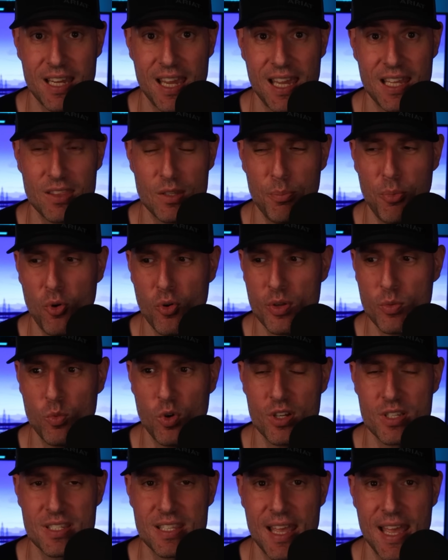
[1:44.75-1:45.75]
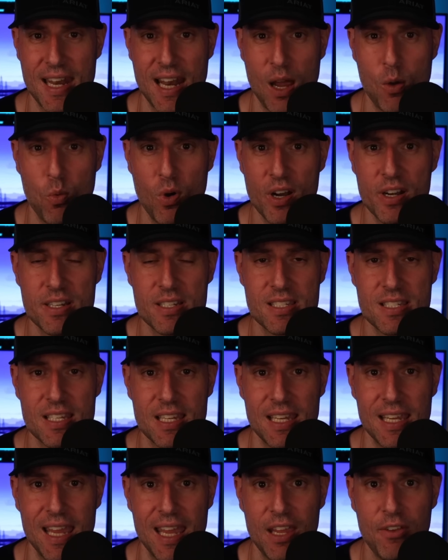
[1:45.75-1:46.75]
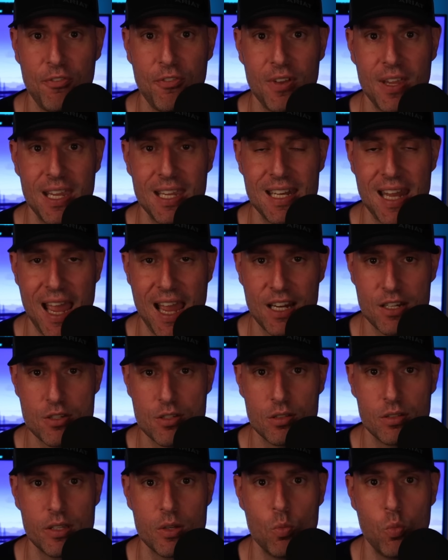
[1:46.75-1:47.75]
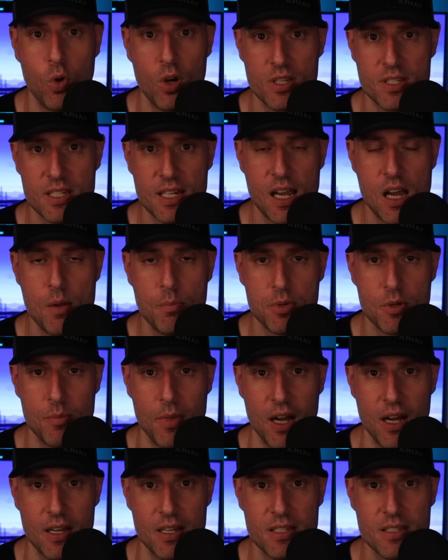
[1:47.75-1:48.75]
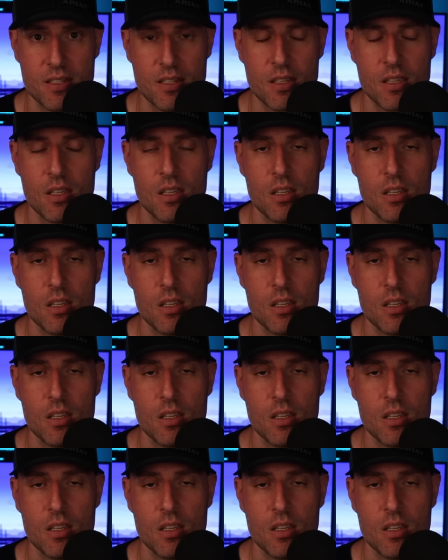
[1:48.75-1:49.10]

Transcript: And the point was that I wanted to see if it actually was compromised